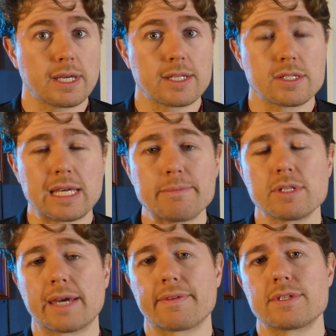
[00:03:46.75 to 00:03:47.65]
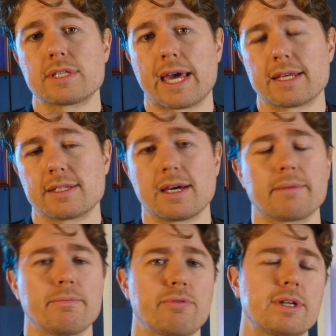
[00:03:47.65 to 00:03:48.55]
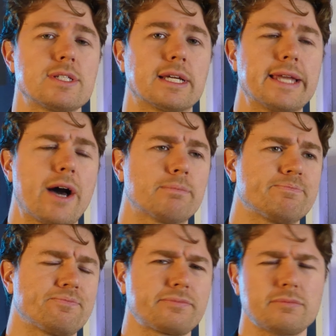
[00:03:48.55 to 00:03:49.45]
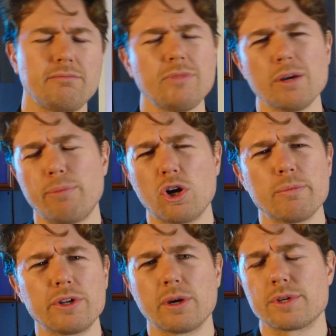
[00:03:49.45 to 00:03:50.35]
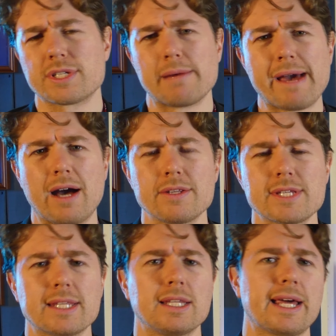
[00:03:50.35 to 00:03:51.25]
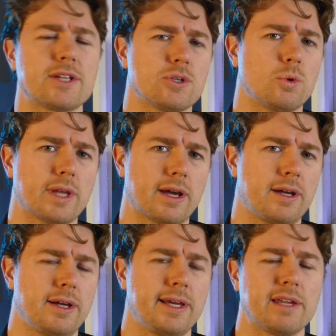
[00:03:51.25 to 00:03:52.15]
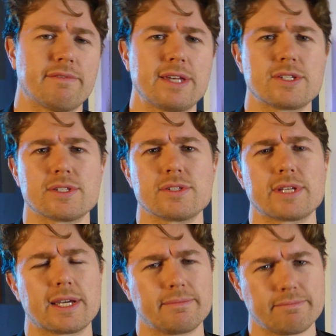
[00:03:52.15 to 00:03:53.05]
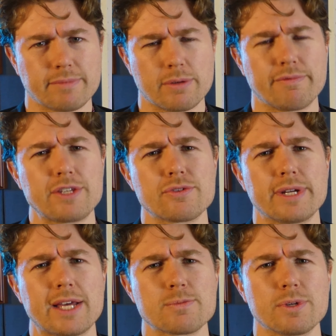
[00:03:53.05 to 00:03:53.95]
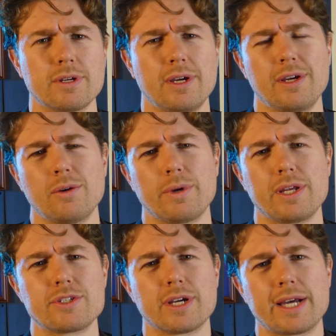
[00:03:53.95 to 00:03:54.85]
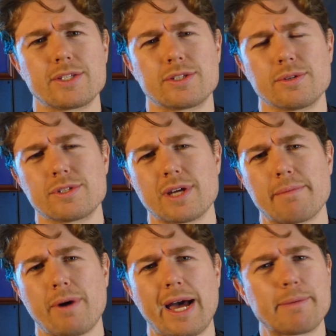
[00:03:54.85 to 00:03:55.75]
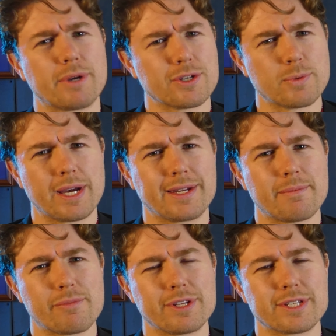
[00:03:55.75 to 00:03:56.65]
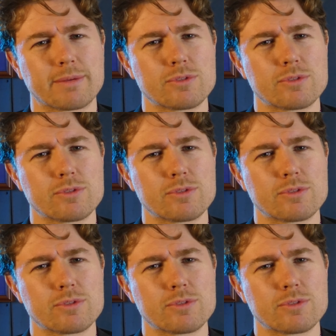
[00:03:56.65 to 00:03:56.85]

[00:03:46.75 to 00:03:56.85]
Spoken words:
It seems like this set is done printing. Now, Pokemon don't just come out and send a letter to all their investors and say, you know, investor announcement, we need you guys to start buying because we are done printing.